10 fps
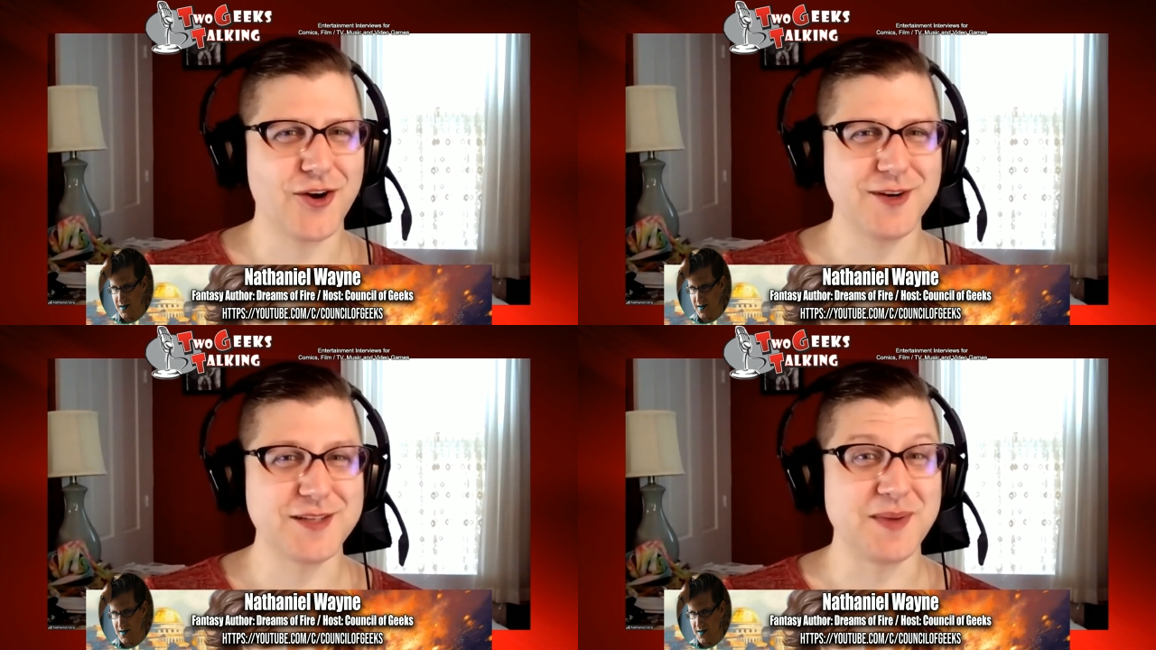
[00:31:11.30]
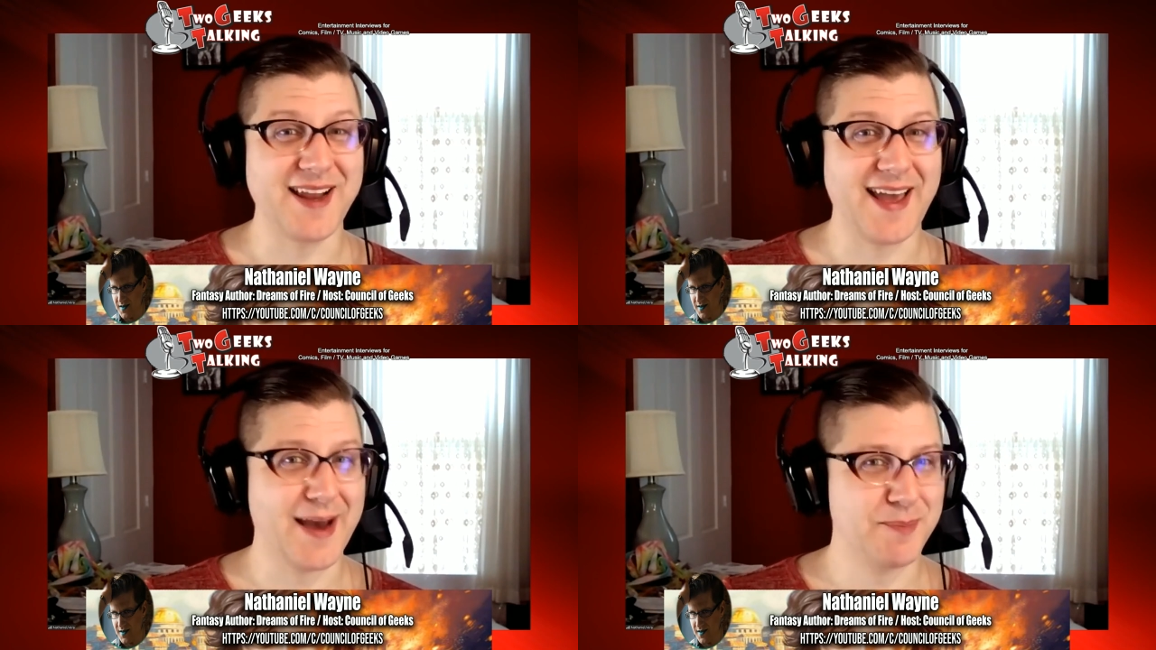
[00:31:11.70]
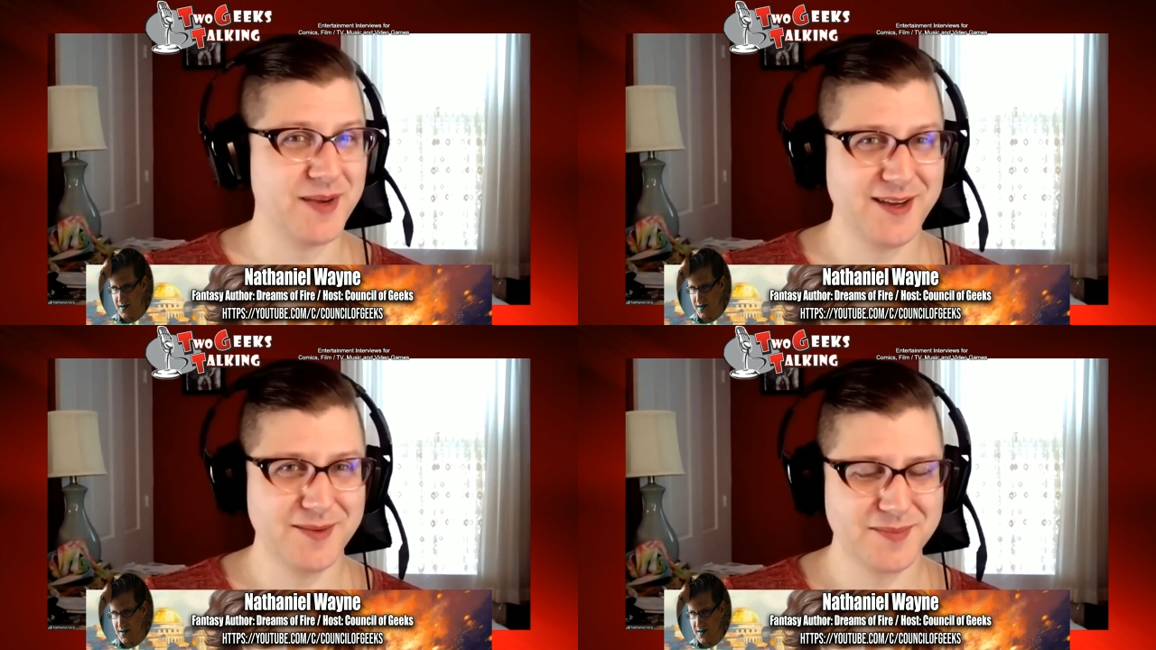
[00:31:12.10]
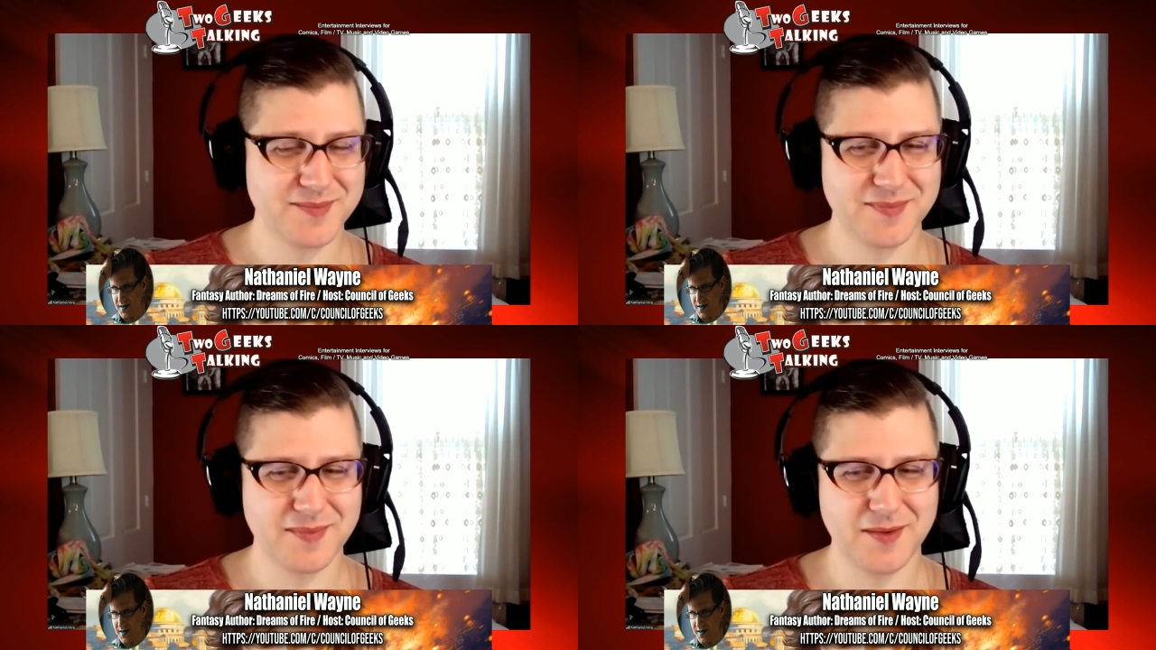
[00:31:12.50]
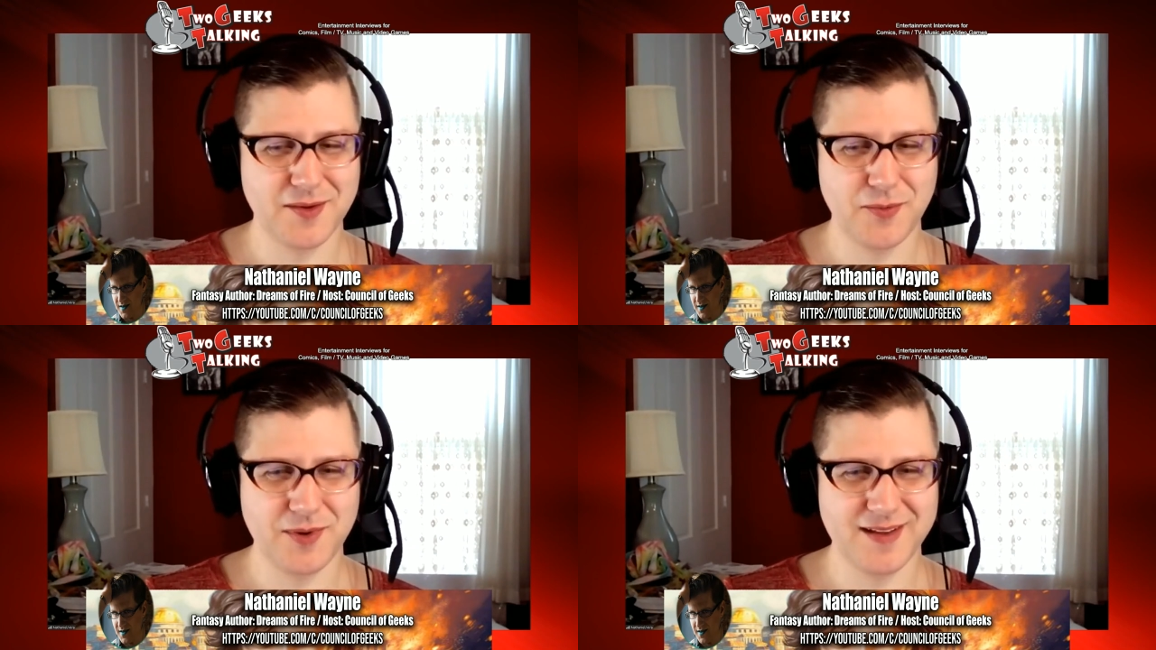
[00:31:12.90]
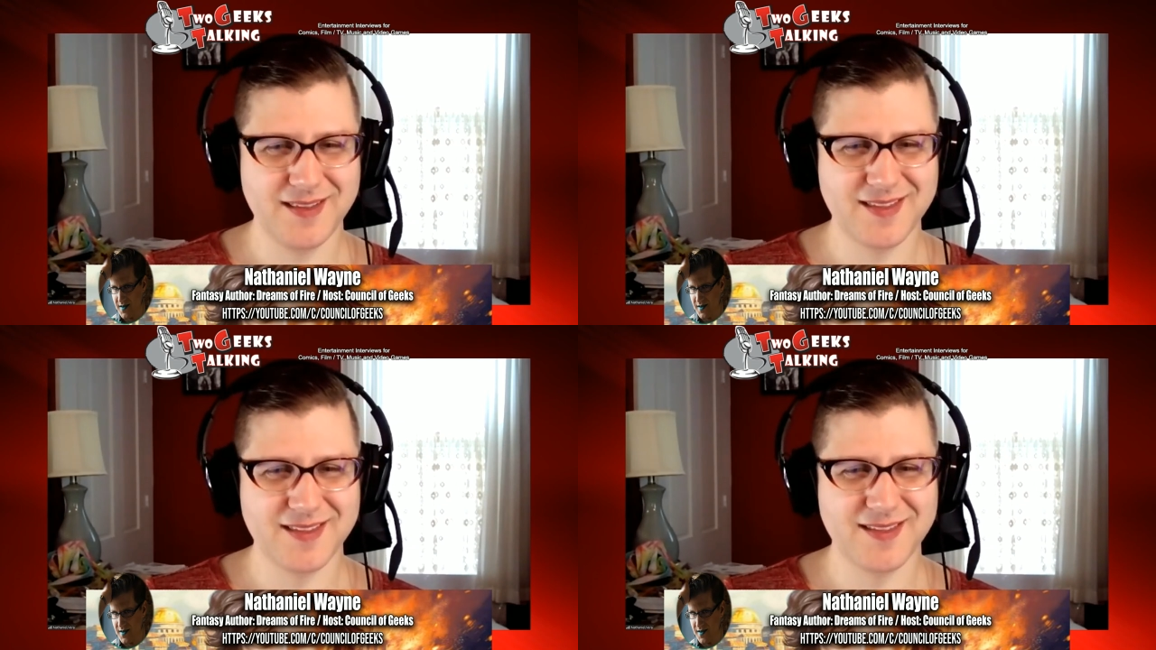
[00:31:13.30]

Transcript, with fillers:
Speaker 1: always been happy with